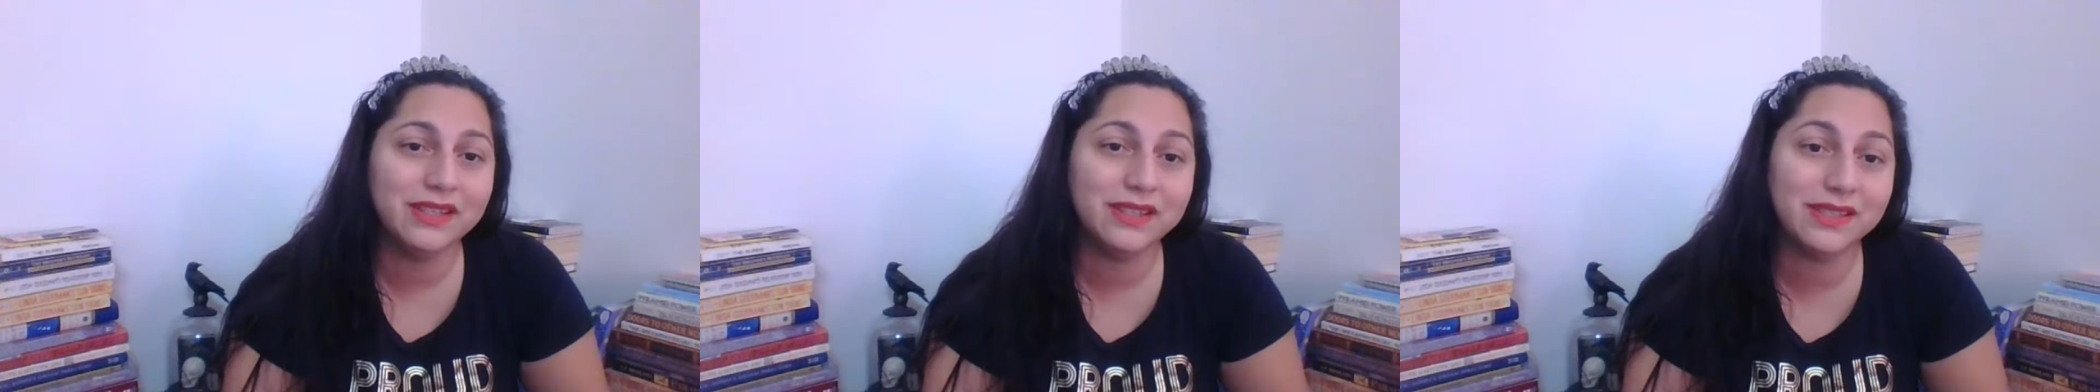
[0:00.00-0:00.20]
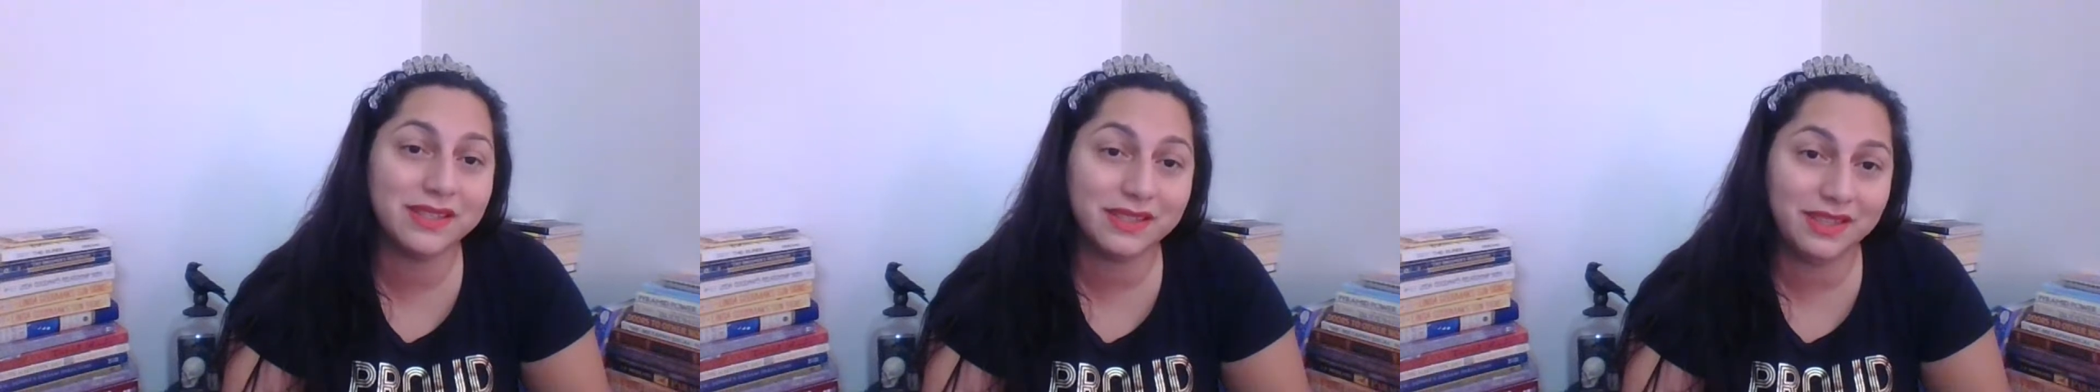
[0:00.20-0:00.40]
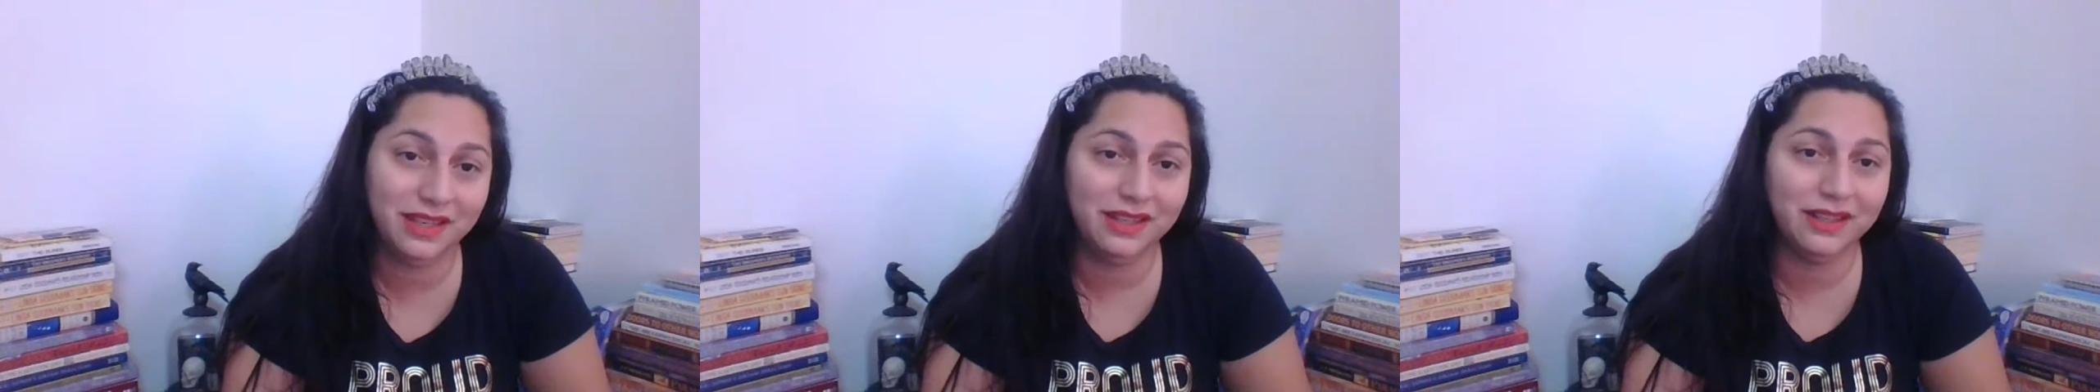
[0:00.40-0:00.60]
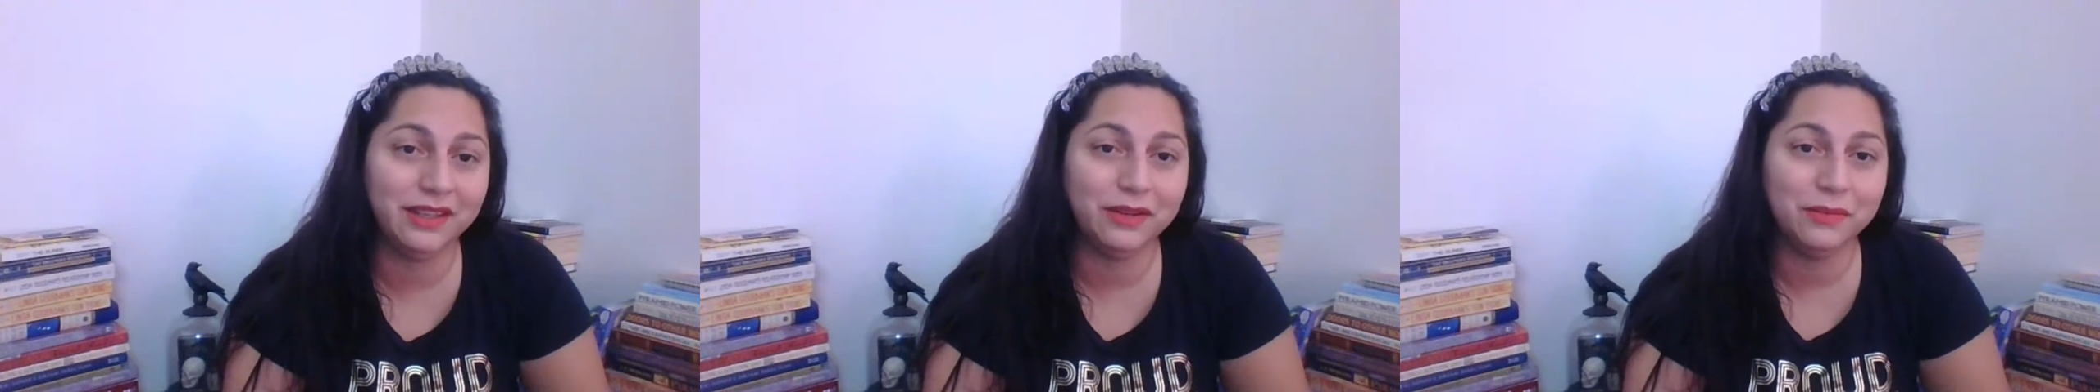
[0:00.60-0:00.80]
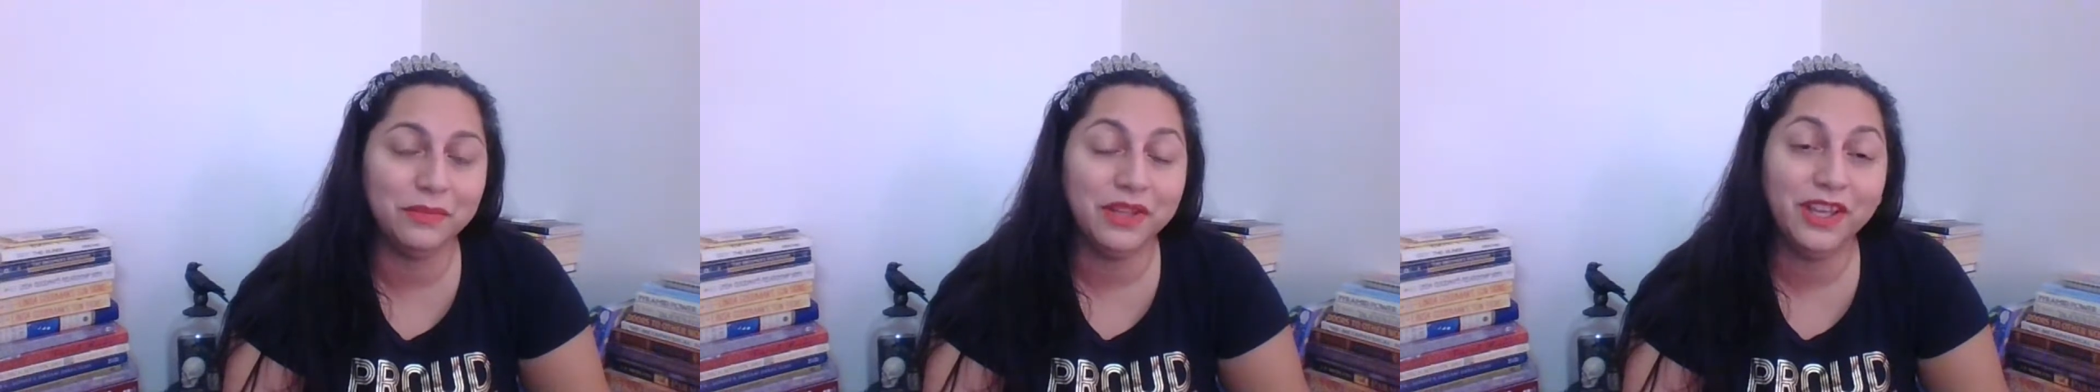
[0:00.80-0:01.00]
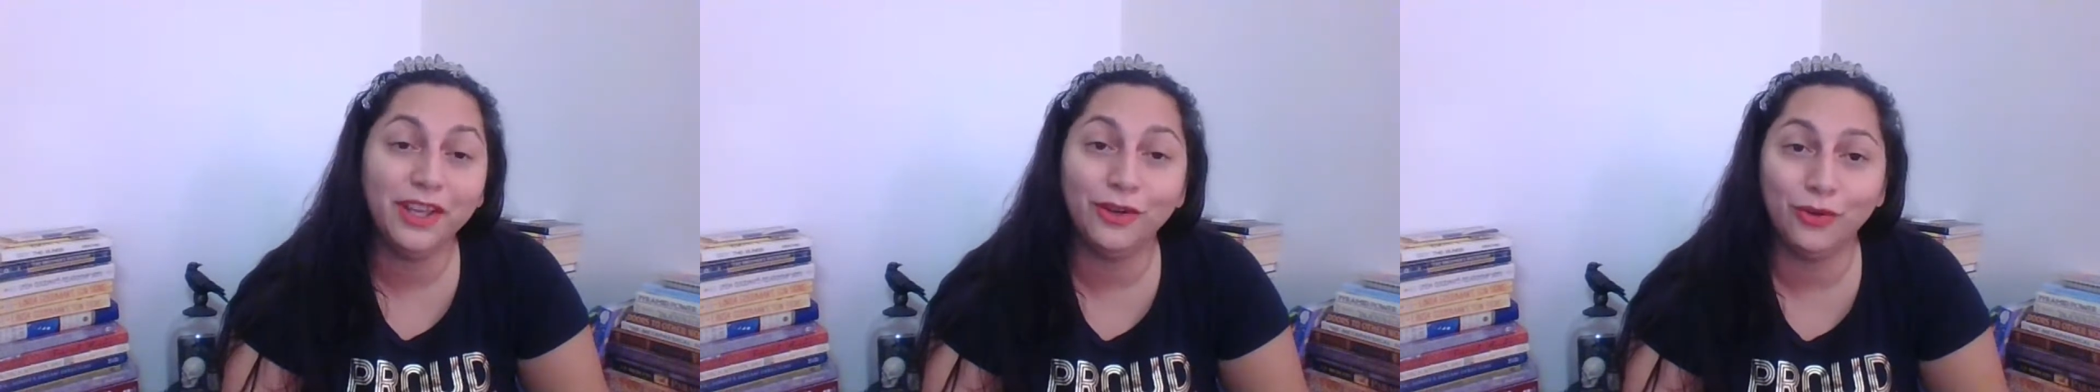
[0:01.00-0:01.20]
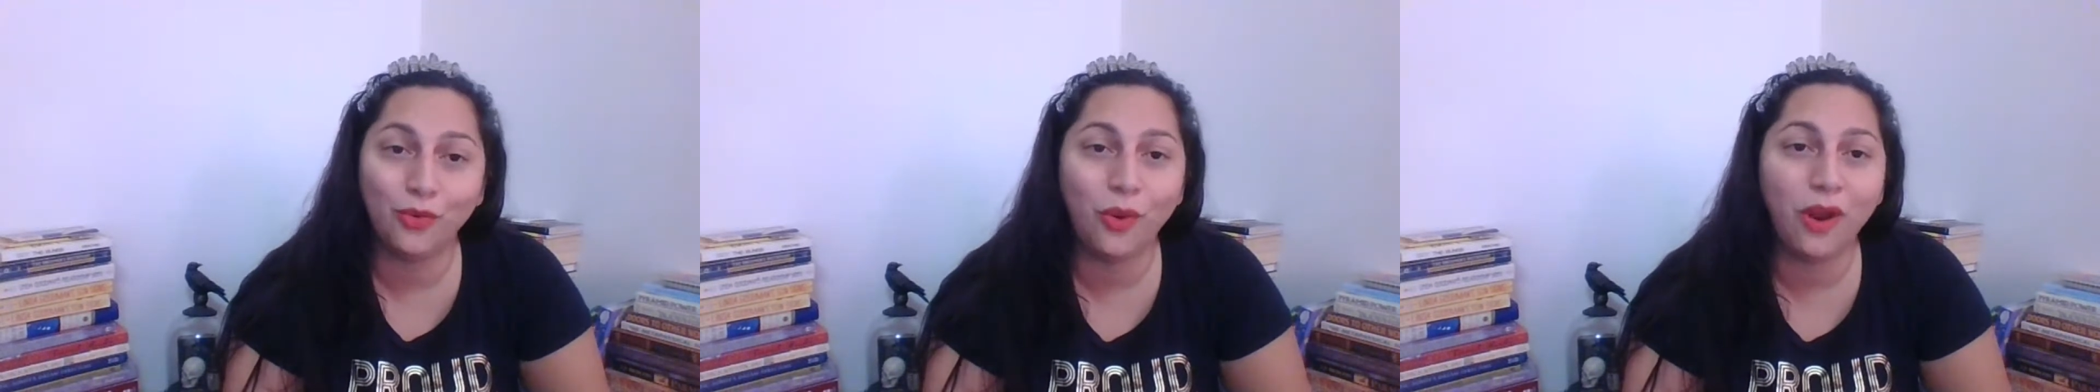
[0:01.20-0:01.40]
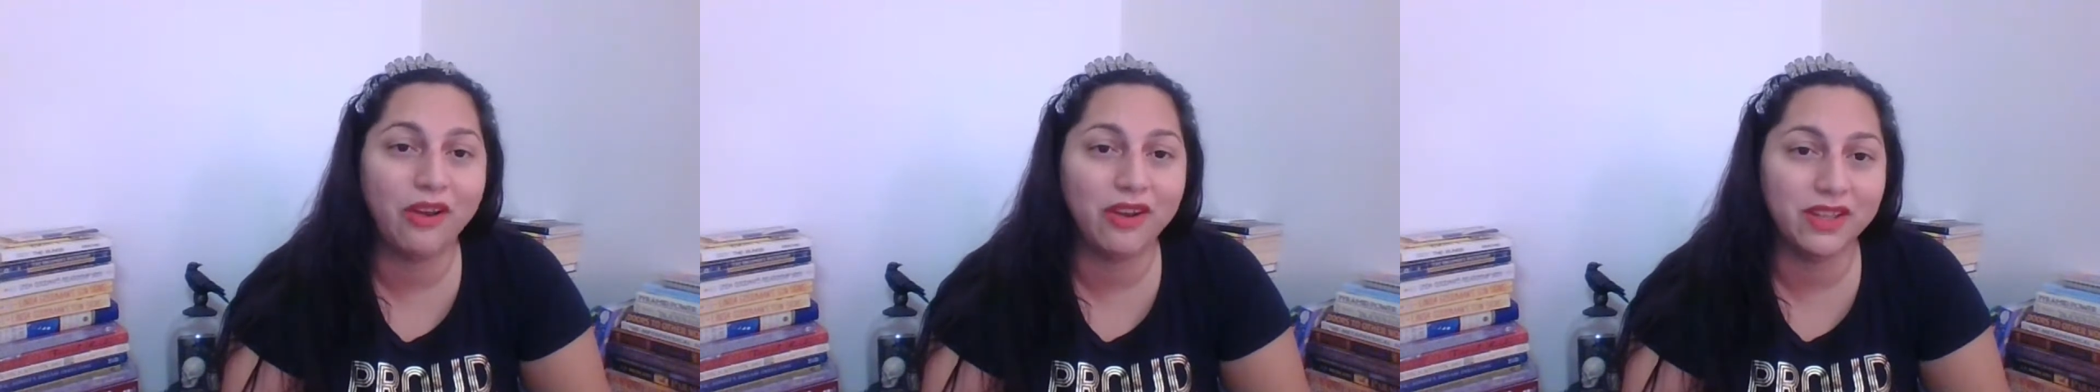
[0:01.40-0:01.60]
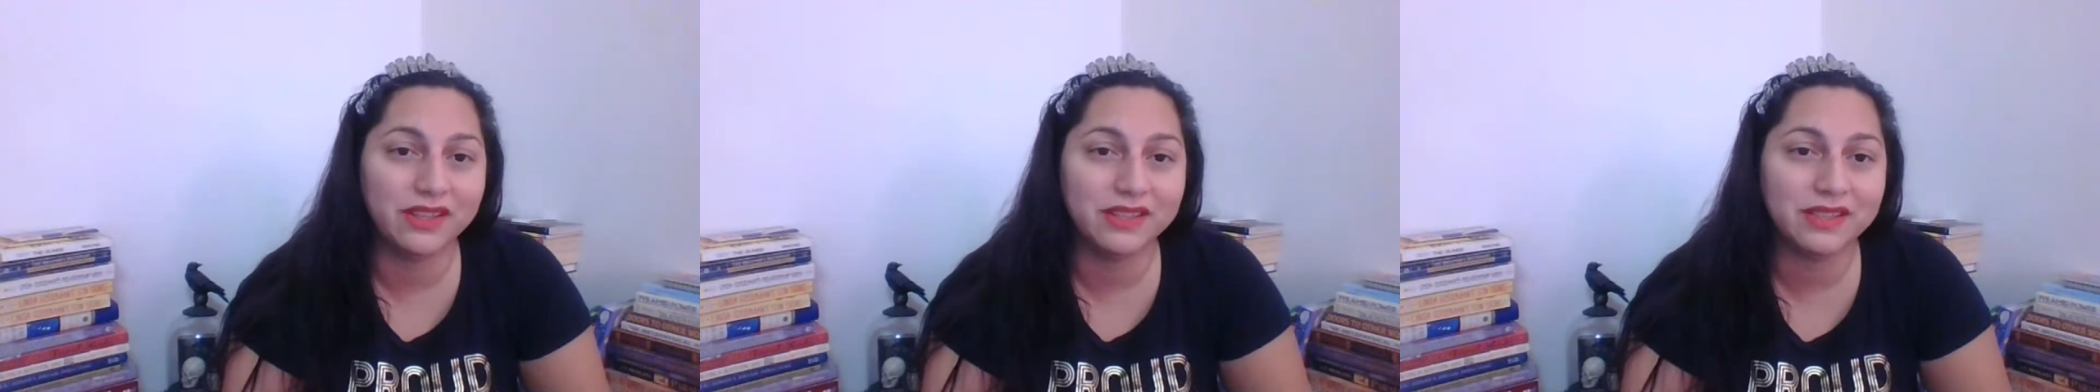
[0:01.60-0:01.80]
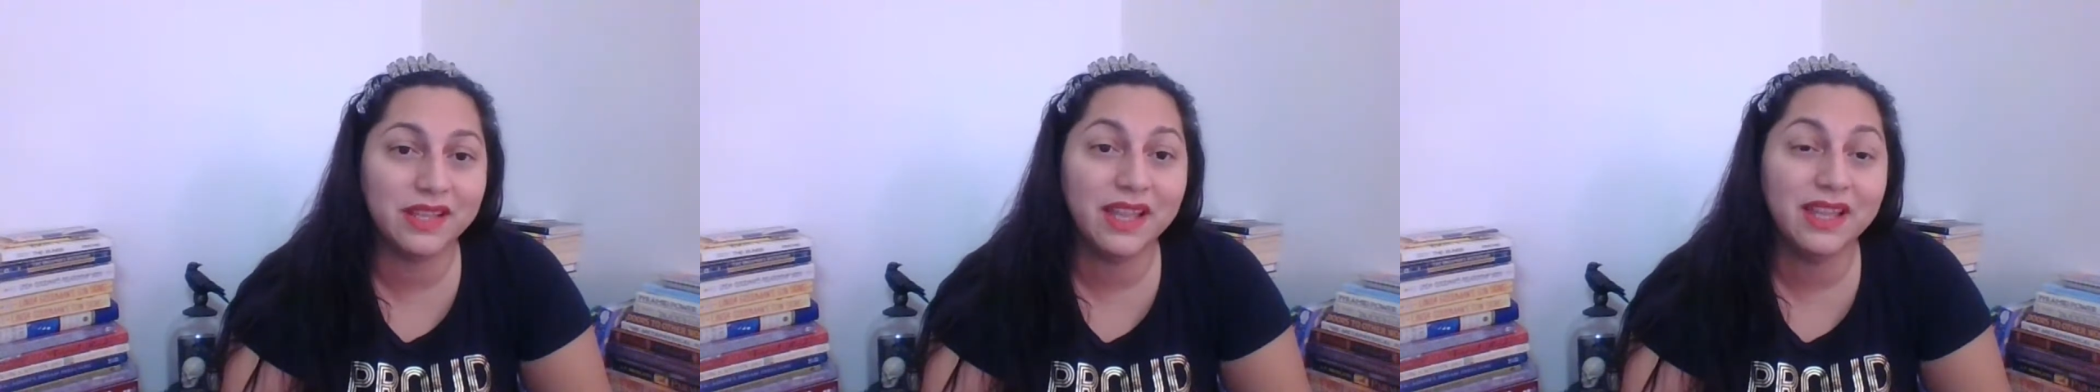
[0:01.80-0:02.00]
stellium in
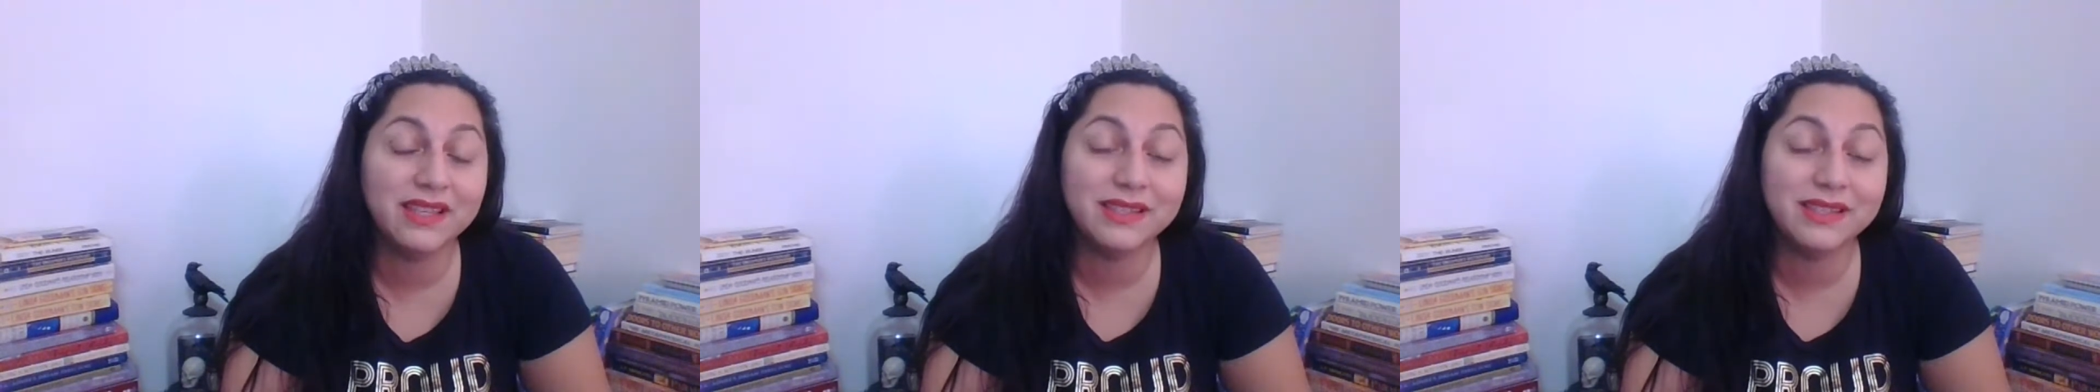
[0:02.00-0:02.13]
Aquarius.